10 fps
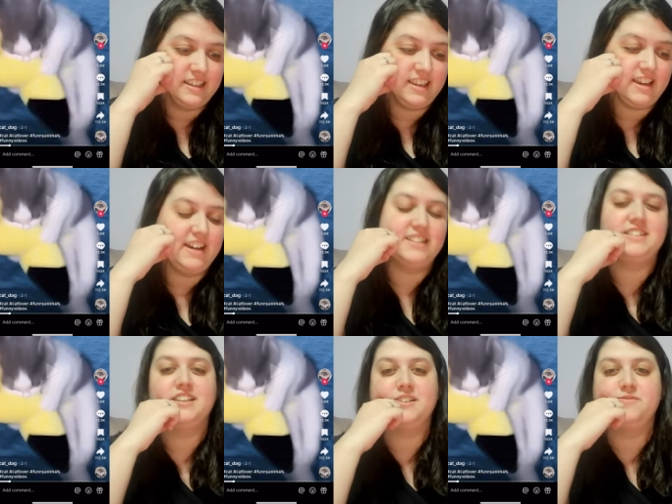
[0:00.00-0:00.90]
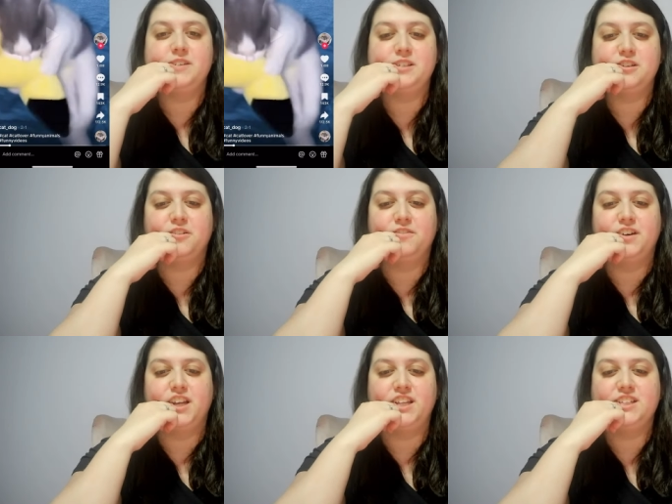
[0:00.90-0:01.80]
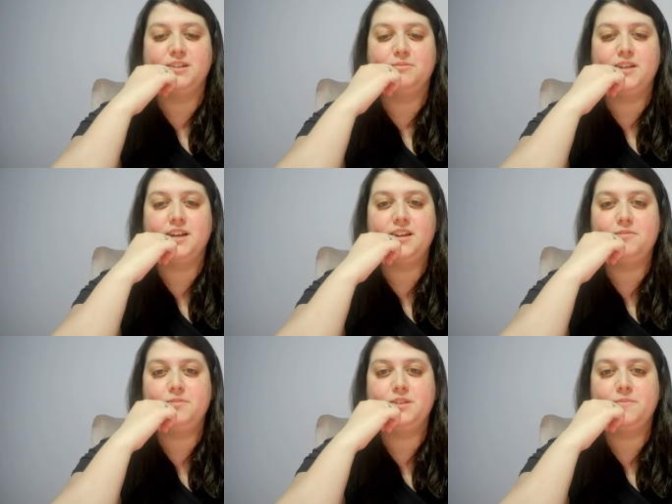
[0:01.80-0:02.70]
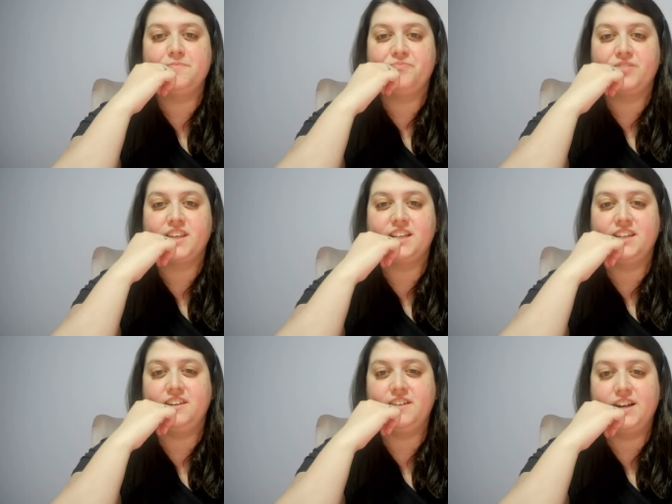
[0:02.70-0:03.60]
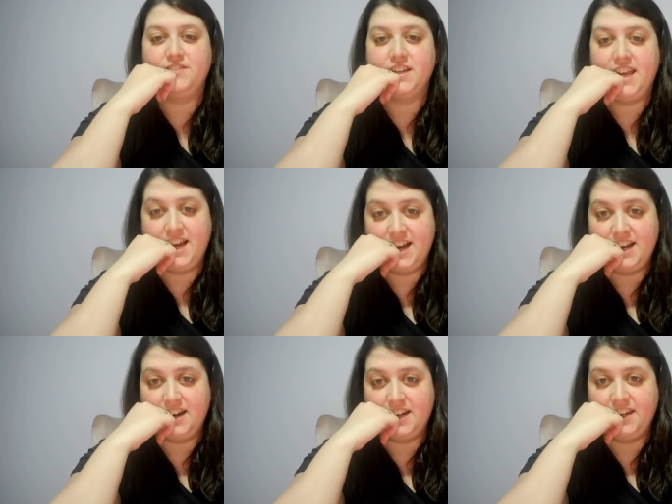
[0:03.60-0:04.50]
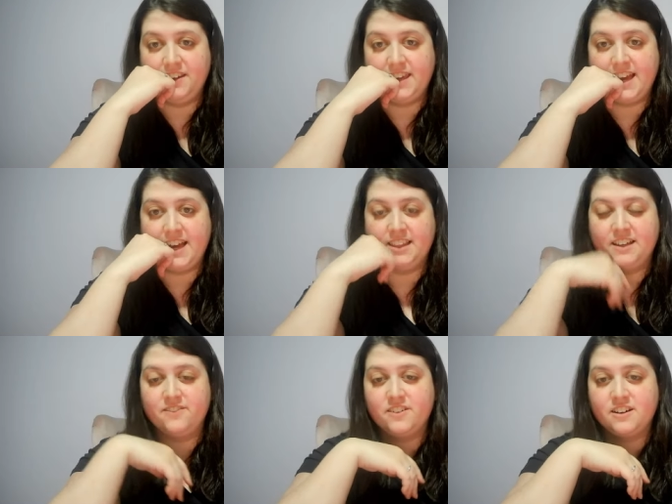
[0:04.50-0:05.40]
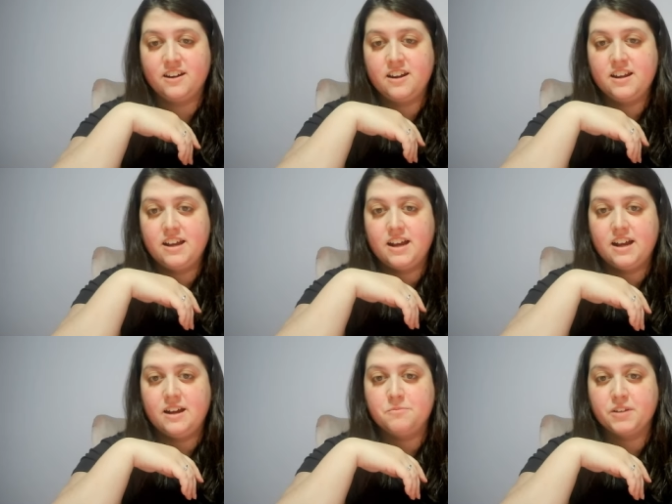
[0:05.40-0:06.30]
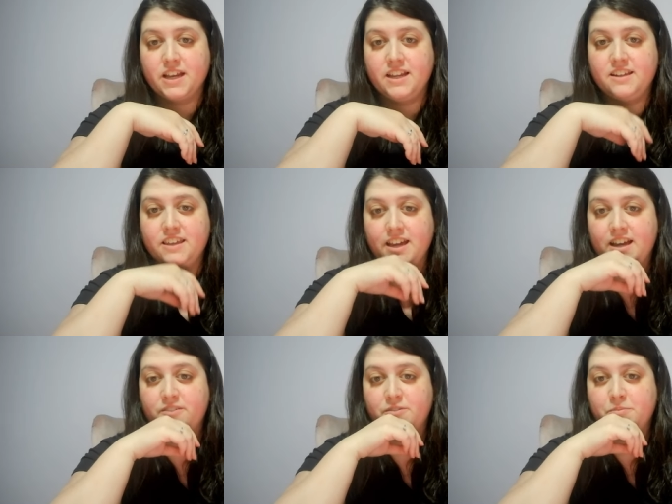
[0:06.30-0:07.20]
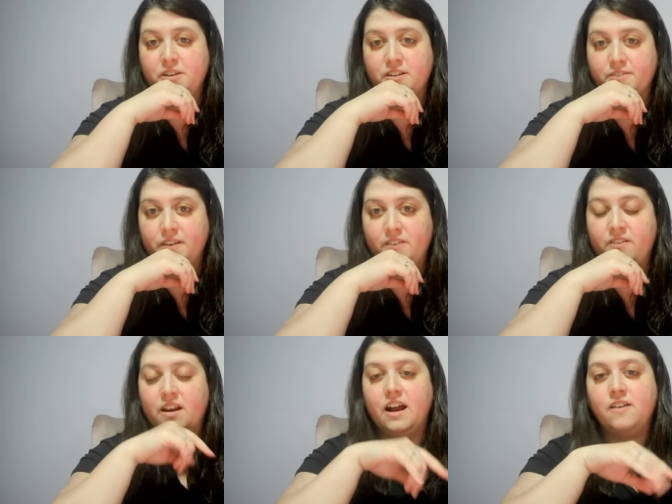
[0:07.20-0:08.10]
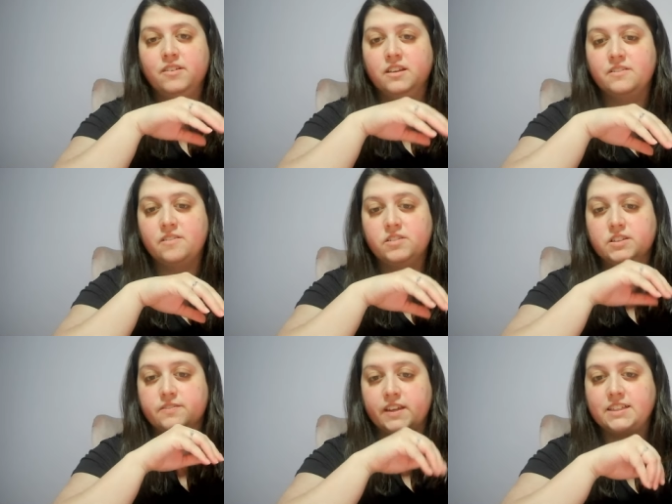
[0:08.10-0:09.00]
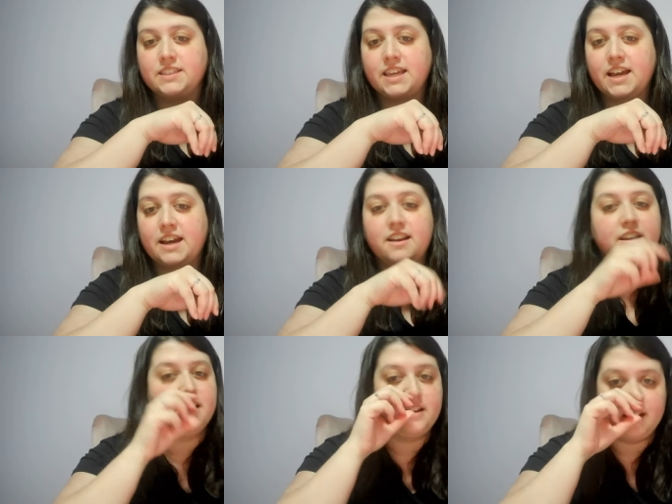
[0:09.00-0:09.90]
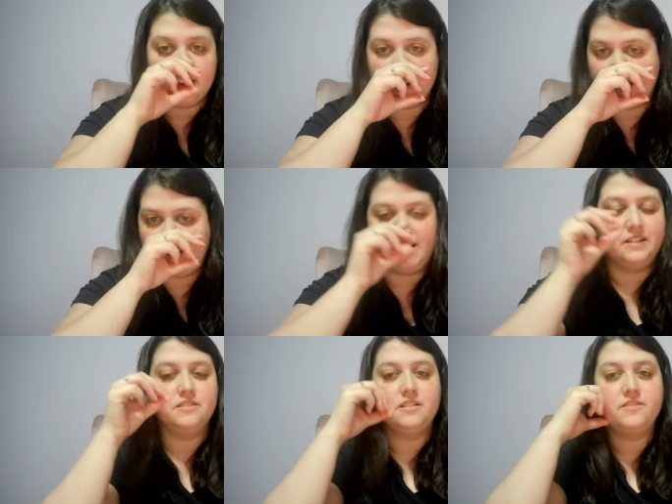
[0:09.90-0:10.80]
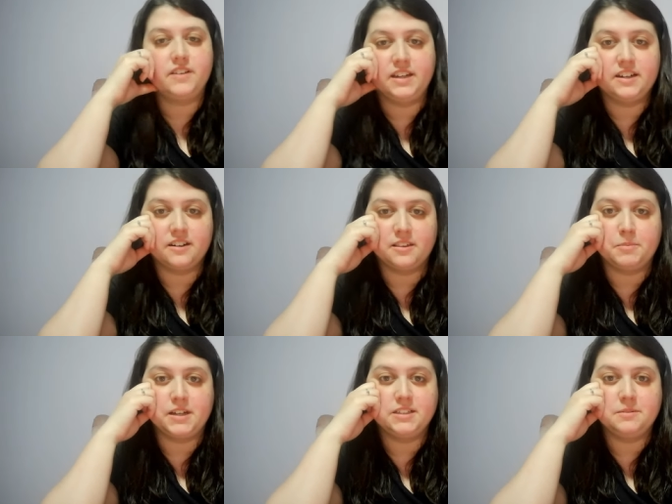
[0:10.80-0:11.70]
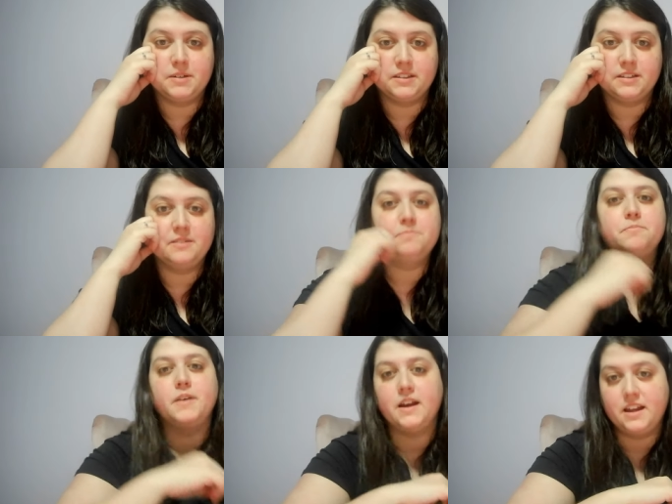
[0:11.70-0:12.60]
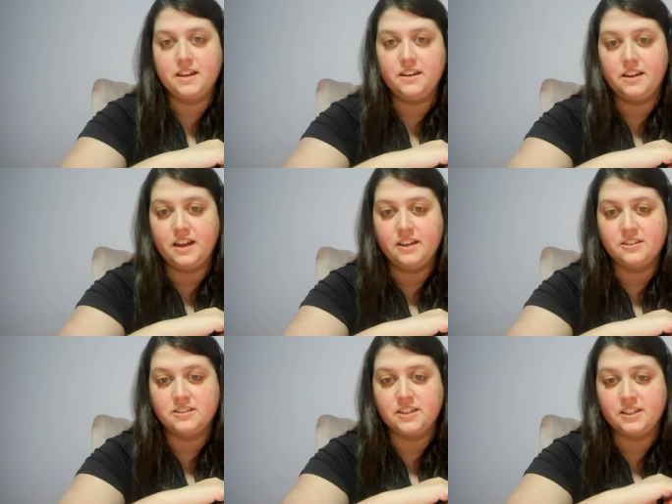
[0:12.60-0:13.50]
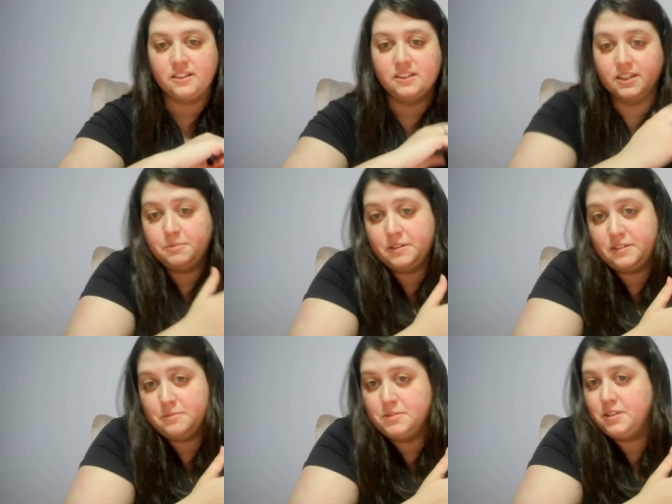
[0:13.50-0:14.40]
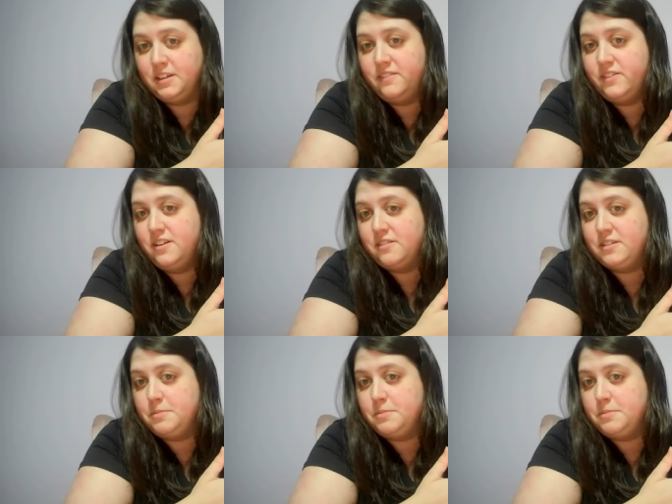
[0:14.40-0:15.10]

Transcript: Cats can be so funny sometimes. Do you have a cat? Are you a cat lover? What kind of cat would be your favorite? I would love to have a Sphinx cat. I don't know if I hear the best about them, but I also hear good about them, so you never know. It